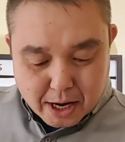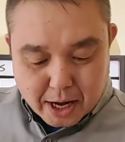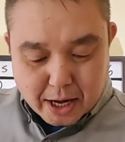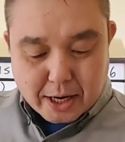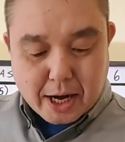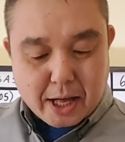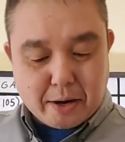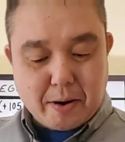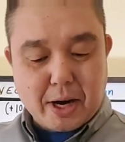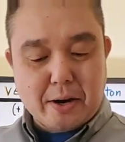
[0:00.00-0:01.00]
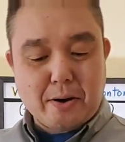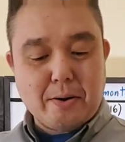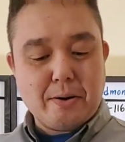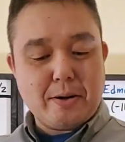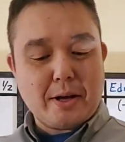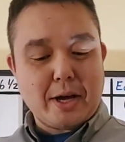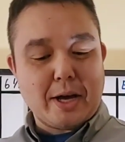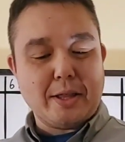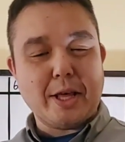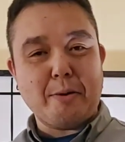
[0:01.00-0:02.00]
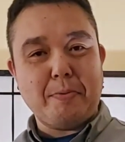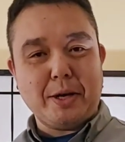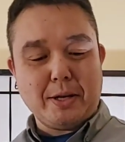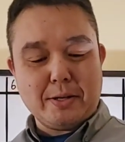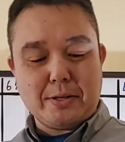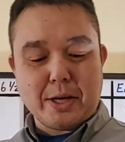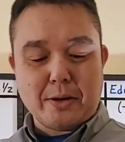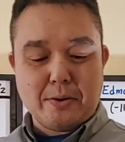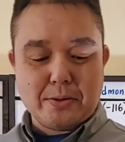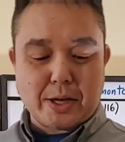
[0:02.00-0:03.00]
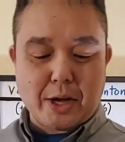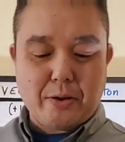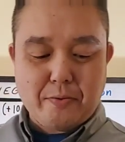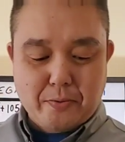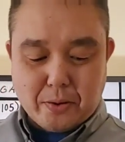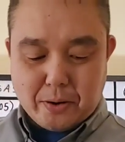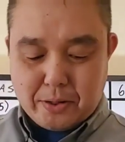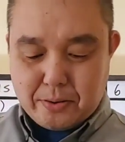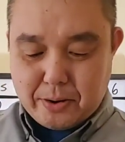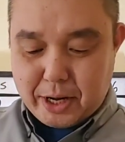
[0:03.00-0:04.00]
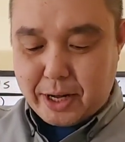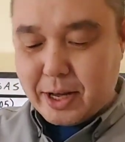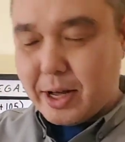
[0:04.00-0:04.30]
I had Colorado and they beat San Jose four to three.